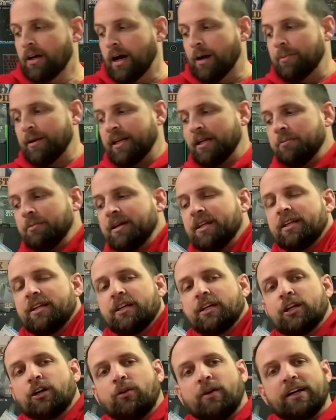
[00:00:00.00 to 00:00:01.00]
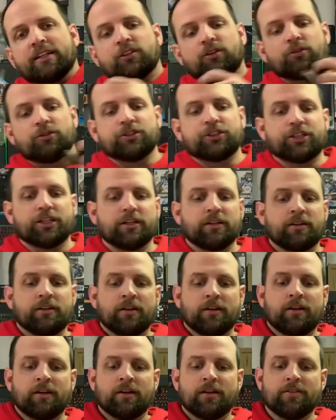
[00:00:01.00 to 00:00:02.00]
I mean, a minute ago, I told you
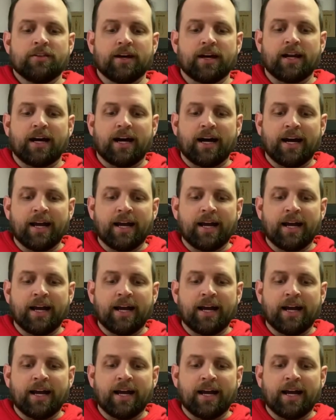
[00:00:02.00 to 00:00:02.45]
that